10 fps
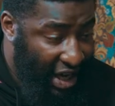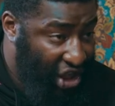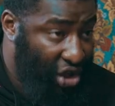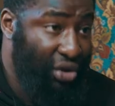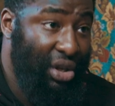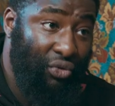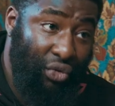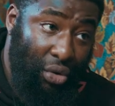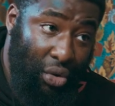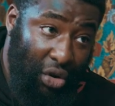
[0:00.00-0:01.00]
issues and the
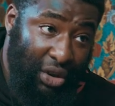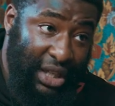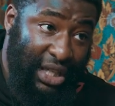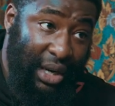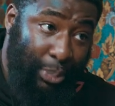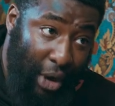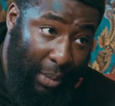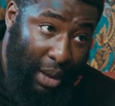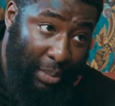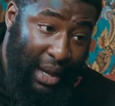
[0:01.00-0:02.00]
root causes to the
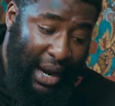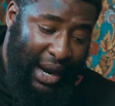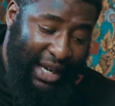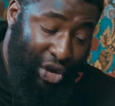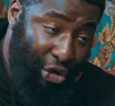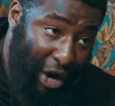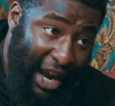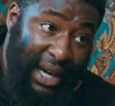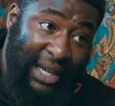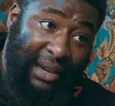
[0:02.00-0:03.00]
problem that's
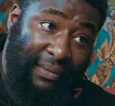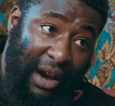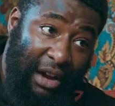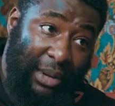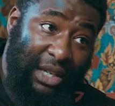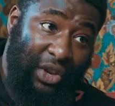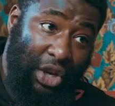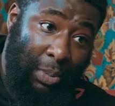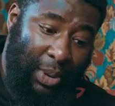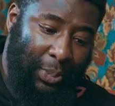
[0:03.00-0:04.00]
creating these environments for
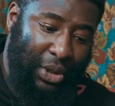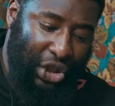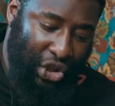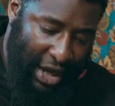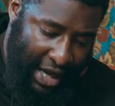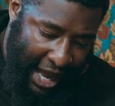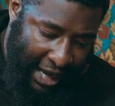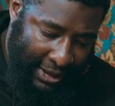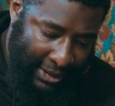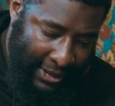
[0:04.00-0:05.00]
young people to join
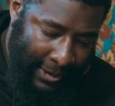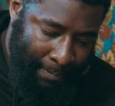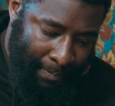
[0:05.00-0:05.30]
gangs,